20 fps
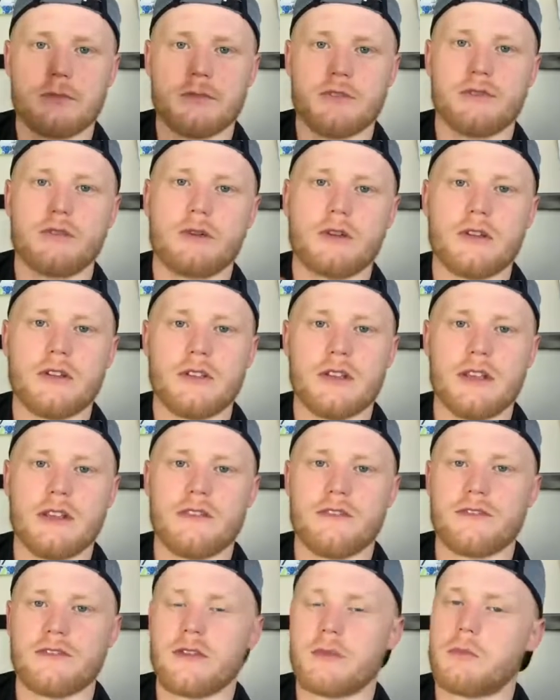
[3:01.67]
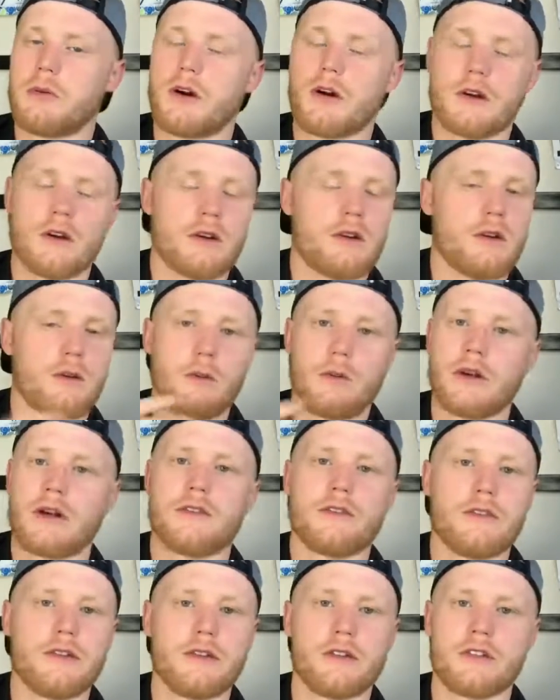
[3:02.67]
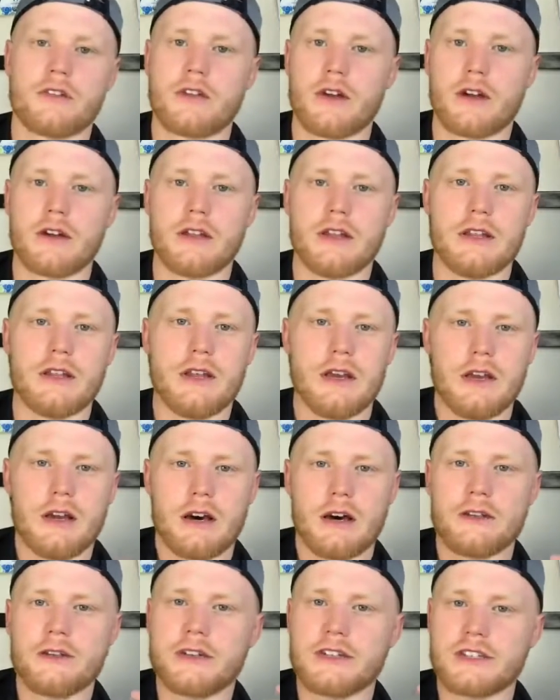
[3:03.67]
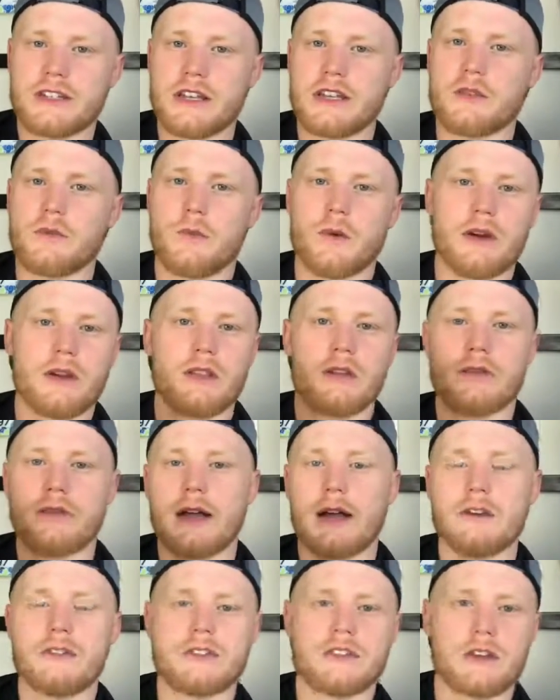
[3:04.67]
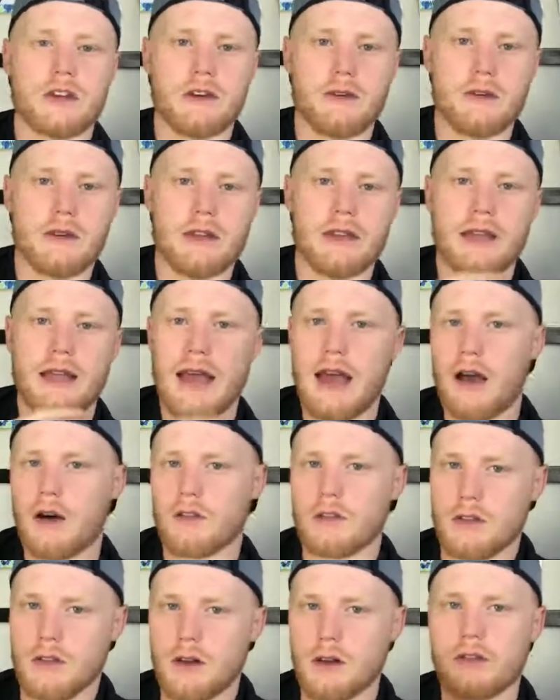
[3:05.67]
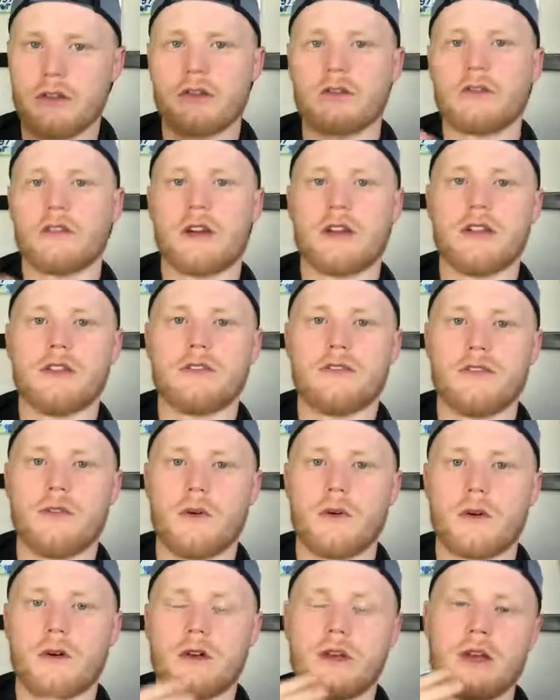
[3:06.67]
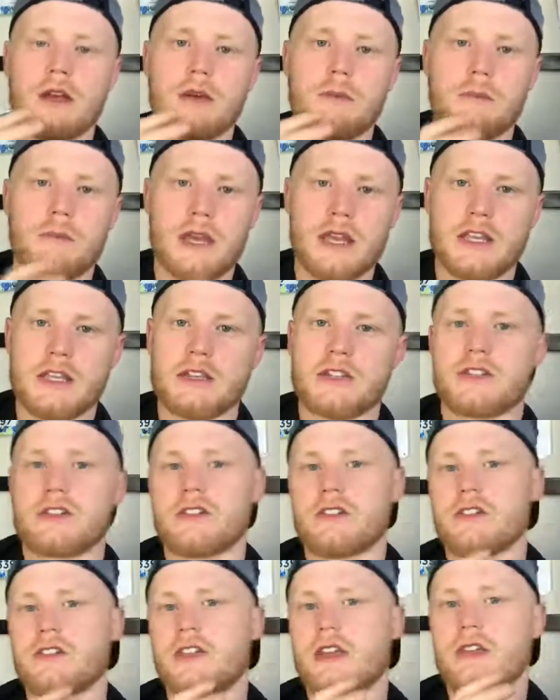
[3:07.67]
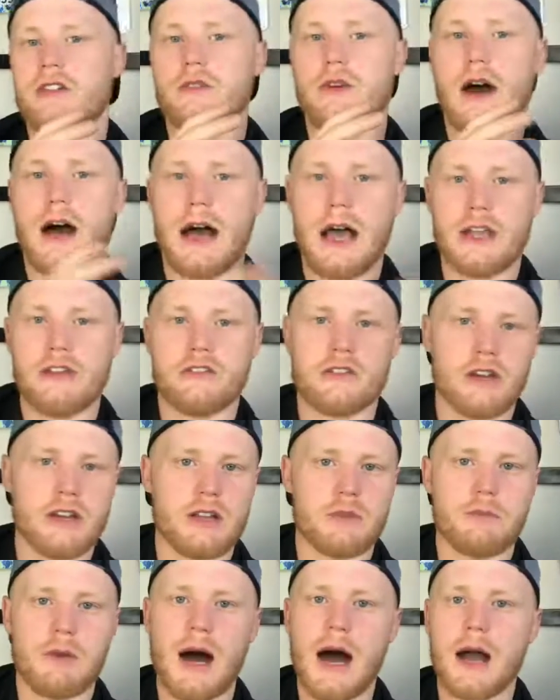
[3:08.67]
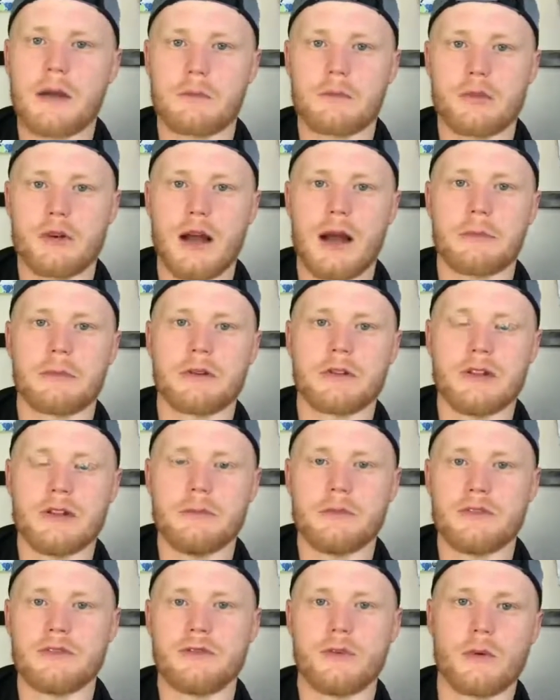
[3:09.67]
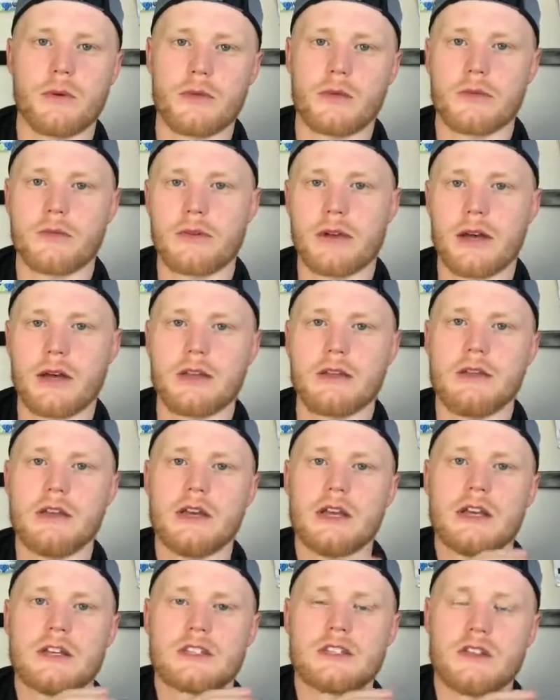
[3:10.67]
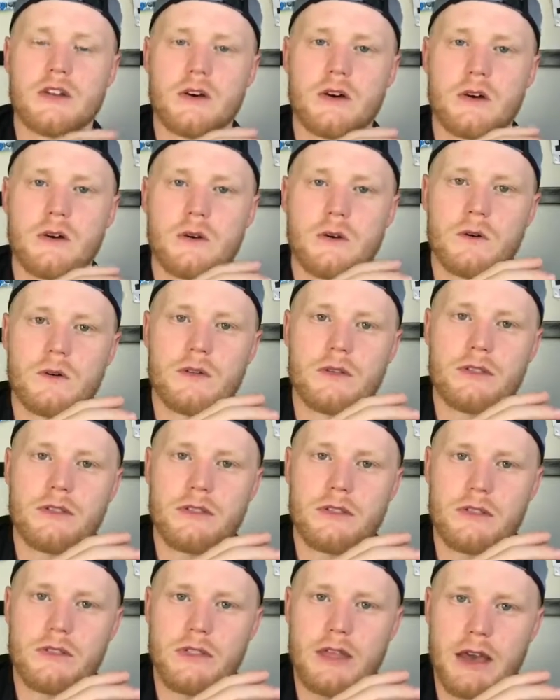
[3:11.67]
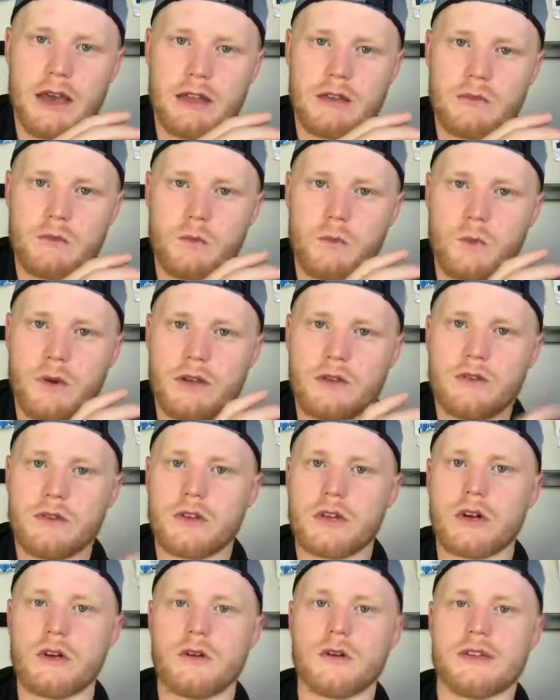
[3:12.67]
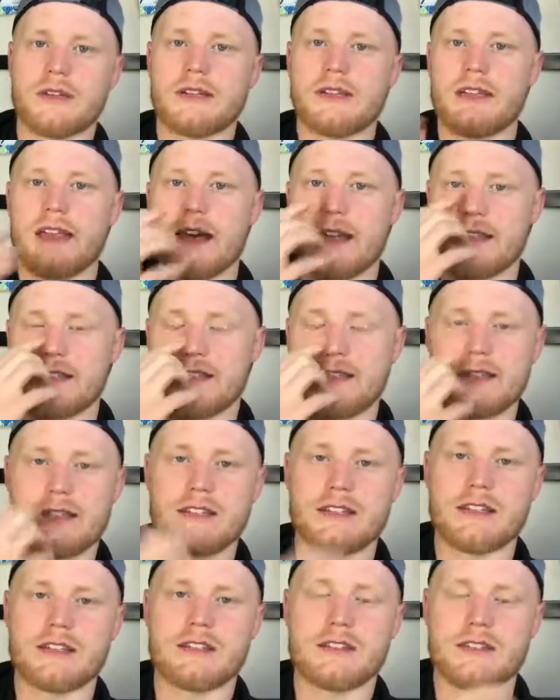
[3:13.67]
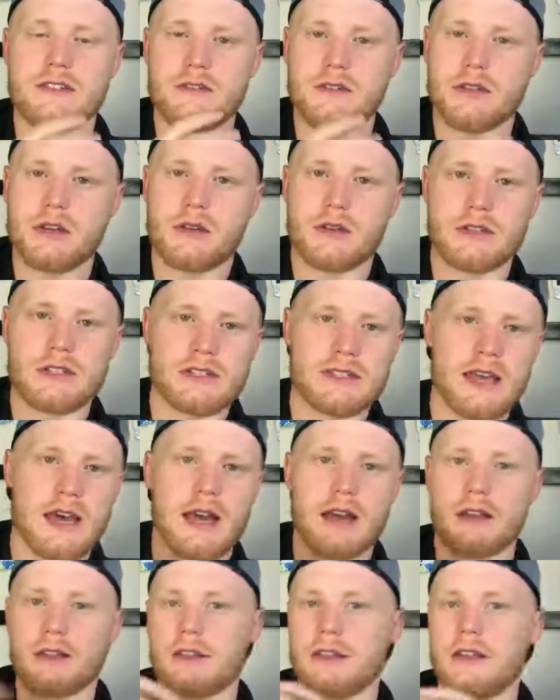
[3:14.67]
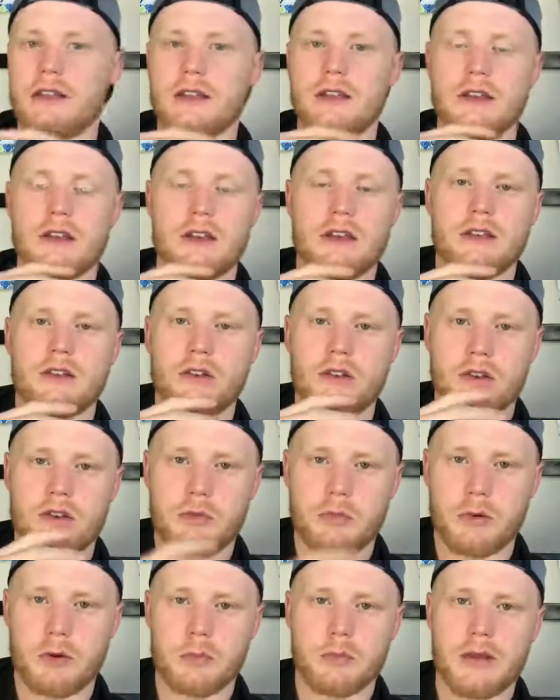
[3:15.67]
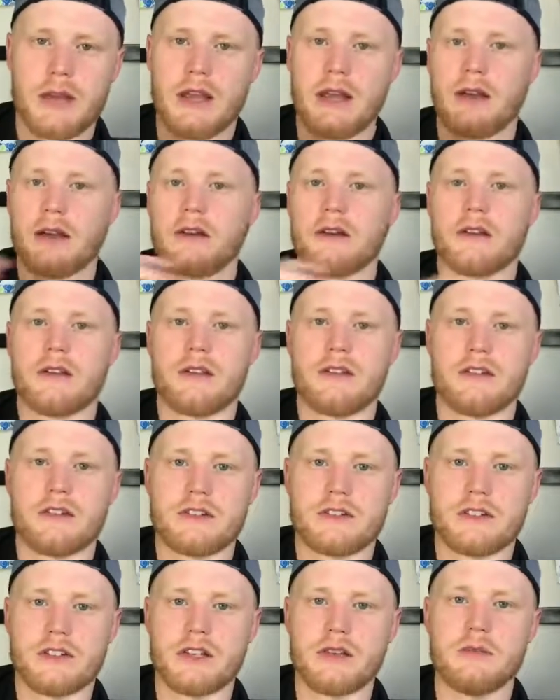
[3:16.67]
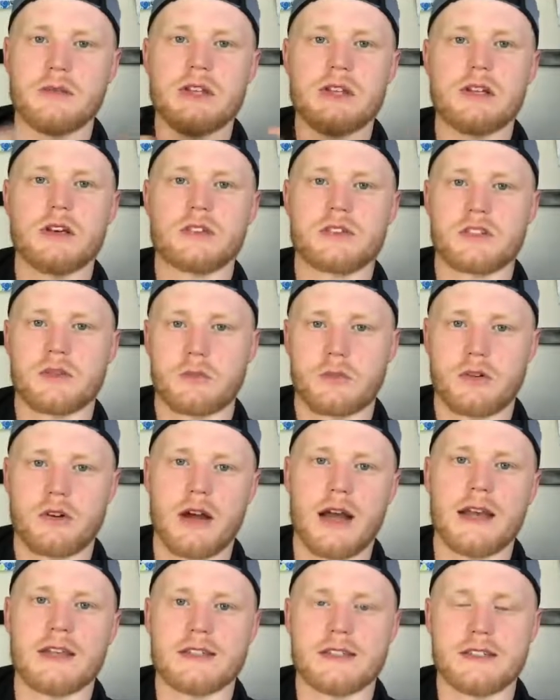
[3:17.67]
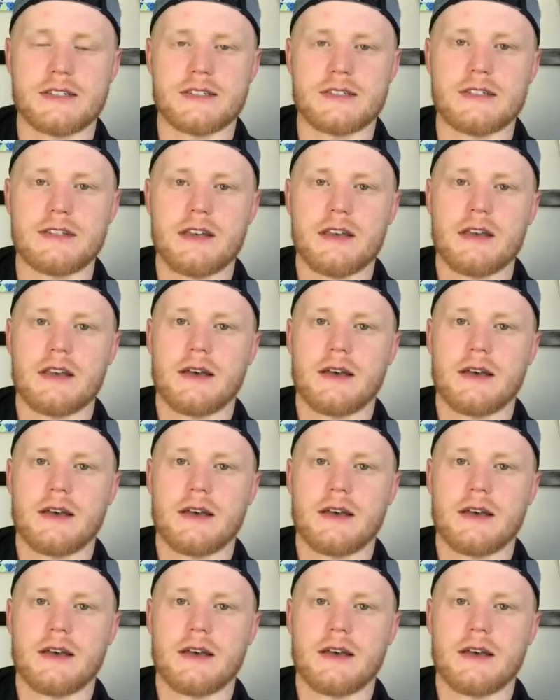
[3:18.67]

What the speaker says: or before you leave the park or wherever you're starting, understand where the route's going, how long you're running for, making sure that you hydrated properly before the run, so that when you go into that distance, you know exactly, you're prepared, there's going to be no surprises.